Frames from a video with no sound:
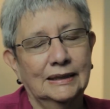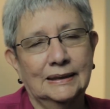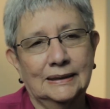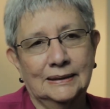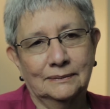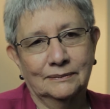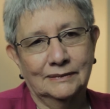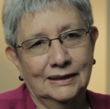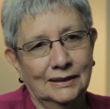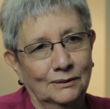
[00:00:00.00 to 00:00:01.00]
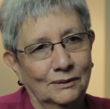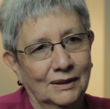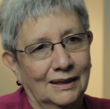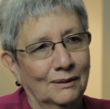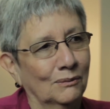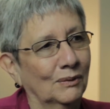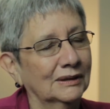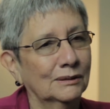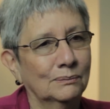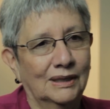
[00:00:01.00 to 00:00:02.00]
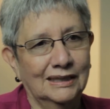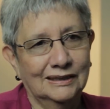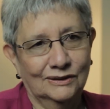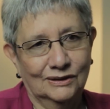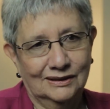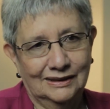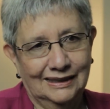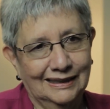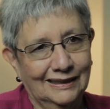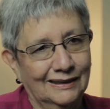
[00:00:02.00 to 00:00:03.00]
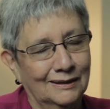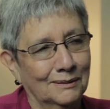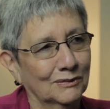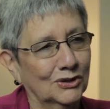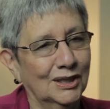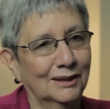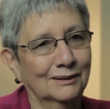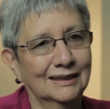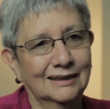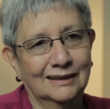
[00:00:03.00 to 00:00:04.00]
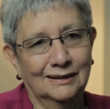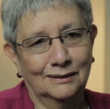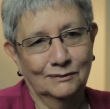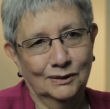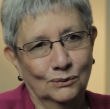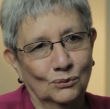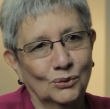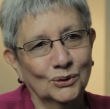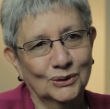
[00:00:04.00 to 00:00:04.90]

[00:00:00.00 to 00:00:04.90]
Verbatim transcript: um, you know, what their bodies look like, um, sharing um, the war